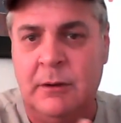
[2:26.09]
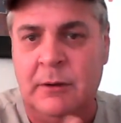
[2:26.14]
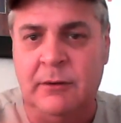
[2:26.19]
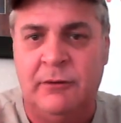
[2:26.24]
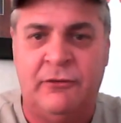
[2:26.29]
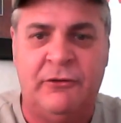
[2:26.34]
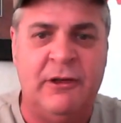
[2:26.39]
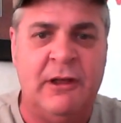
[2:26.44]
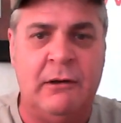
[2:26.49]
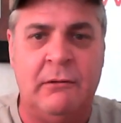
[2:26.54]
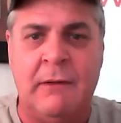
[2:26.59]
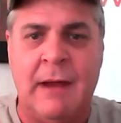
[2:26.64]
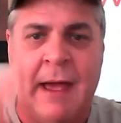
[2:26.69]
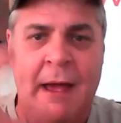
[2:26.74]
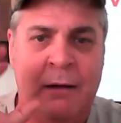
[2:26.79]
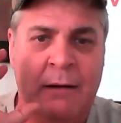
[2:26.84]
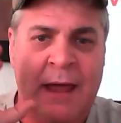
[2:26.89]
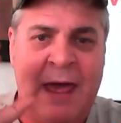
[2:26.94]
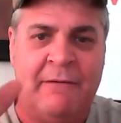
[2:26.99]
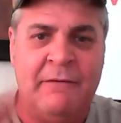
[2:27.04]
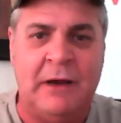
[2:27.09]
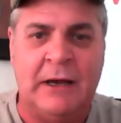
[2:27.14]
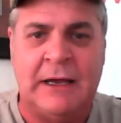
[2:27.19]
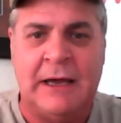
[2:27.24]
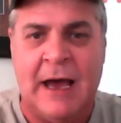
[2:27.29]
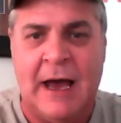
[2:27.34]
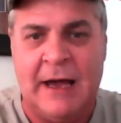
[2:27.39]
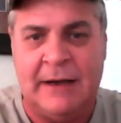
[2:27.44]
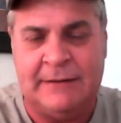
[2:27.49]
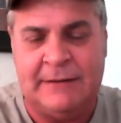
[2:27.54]
sitting around having a
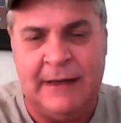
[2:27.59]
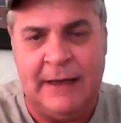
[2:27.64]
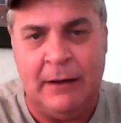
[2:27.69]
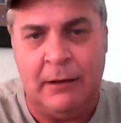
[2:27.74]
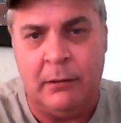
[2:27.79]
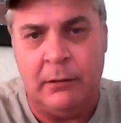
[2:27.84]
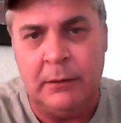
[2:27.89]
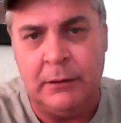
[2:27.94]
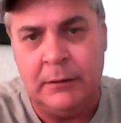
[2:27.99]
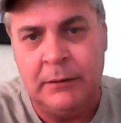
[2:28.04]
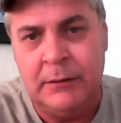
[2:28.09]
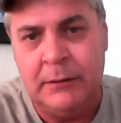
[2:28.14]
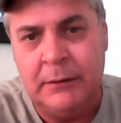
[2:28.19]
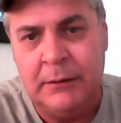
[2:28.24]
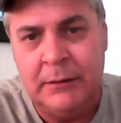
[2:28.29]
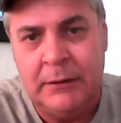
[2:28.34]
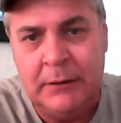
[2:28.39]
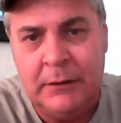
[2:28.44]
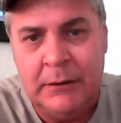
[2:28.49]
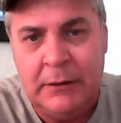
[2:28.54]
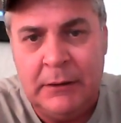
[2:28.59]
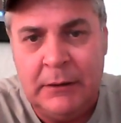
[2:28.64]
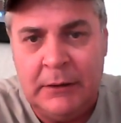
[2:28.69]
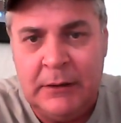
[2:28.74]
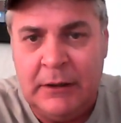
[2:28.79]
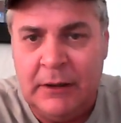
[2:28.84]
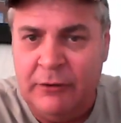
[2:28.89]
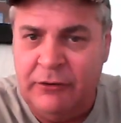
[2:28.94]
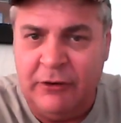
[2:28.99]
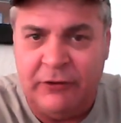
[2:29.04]
cocktail.
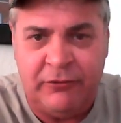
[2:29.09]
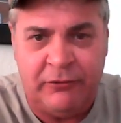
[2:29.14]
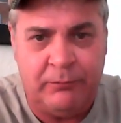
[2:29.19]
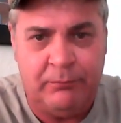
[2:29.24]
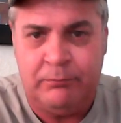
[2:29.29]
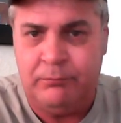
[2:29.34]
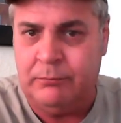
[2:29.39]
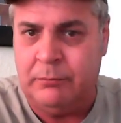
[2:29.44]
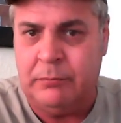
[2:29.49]
We're just